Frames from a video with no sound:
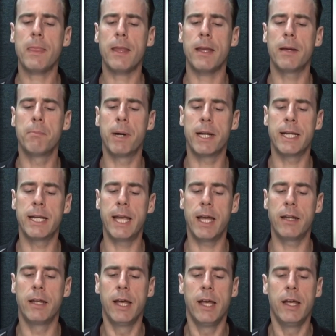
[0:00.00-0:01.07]
But
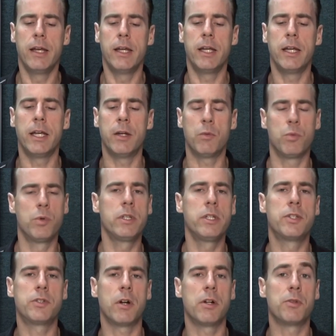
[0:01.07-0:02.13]
again, it really
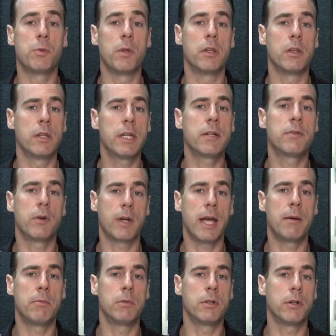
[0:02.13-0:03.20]
starts with lick
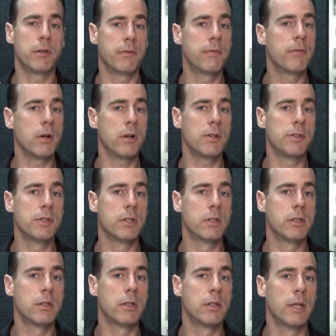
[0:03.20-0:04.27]
vocabulary first,
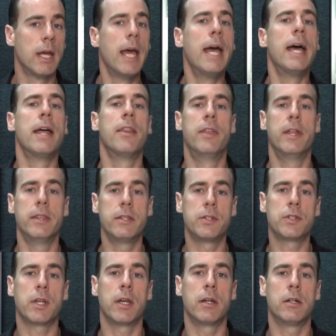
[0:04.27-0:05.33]
then the
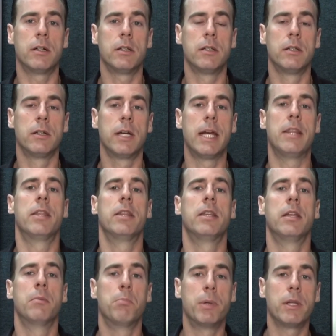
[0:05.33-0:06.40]
scale, and then
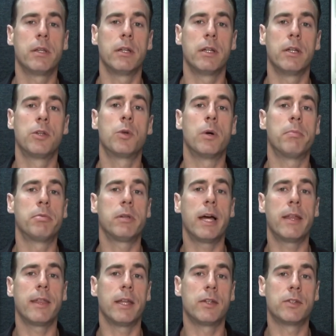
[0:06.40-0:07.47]
the ability to
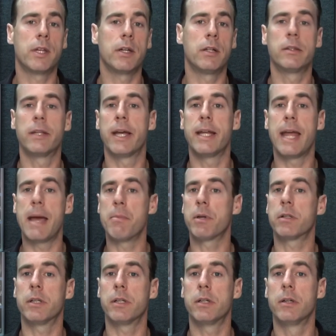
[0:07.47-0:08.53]
apply that scale
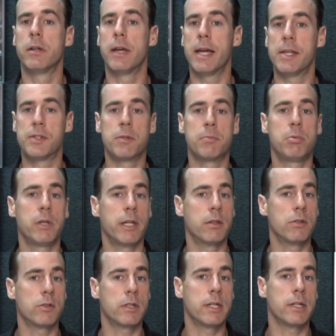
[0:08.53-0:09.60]
dynamically as they're playing
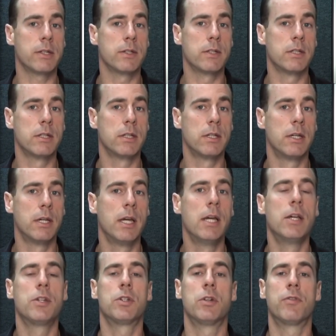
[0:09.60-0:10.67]
those licks.
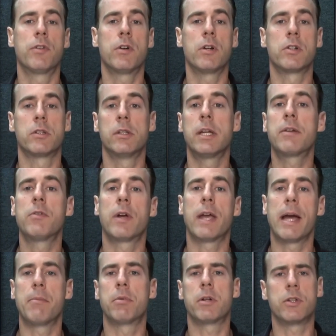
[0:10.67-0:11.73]
So first, lick
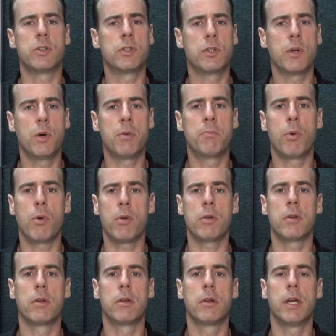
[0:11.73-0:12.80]
vocabulary is so important.